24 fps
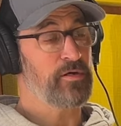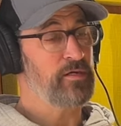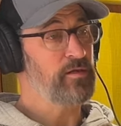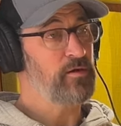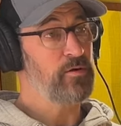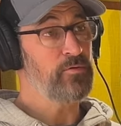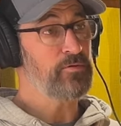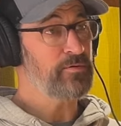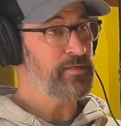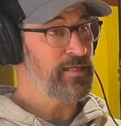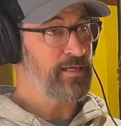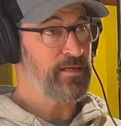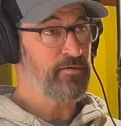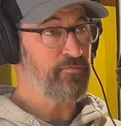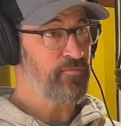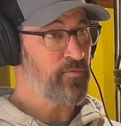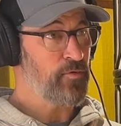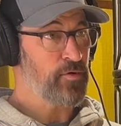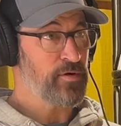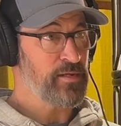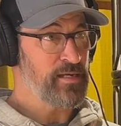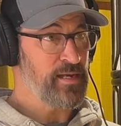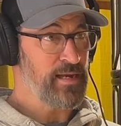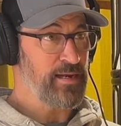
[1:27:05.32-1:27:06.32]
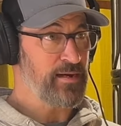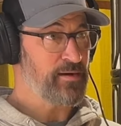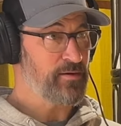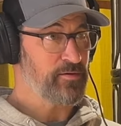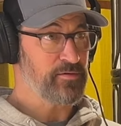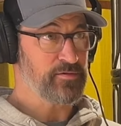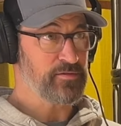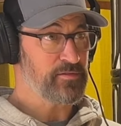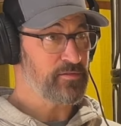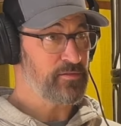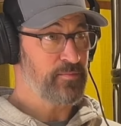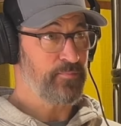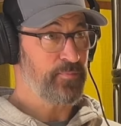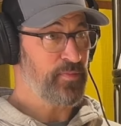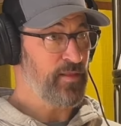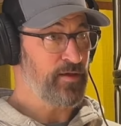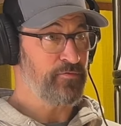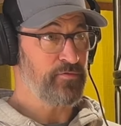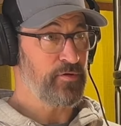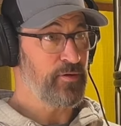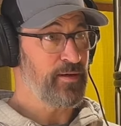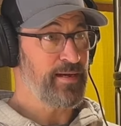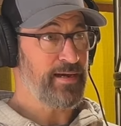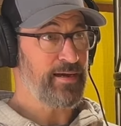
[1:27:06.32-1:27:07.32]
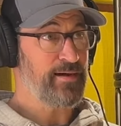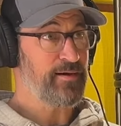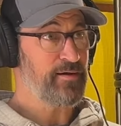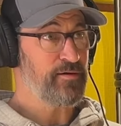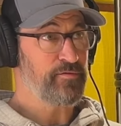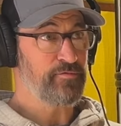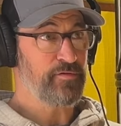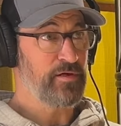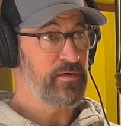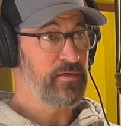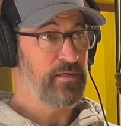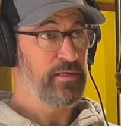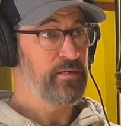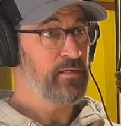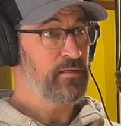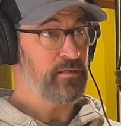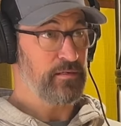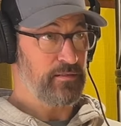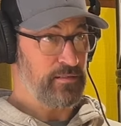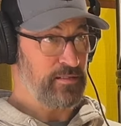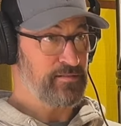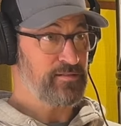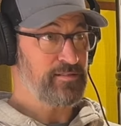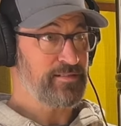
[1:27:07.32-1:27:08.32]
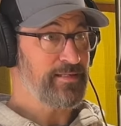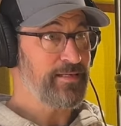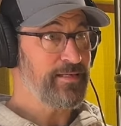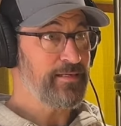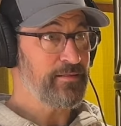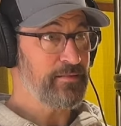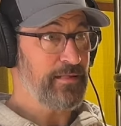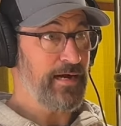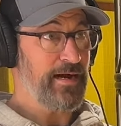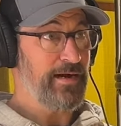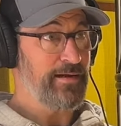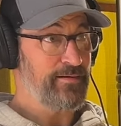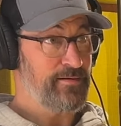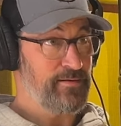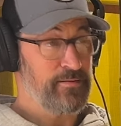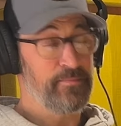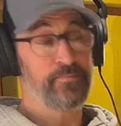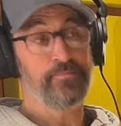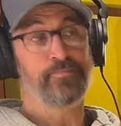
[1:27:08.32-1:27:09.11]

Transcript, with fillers: You don't need 40 acres. If you have a city lot,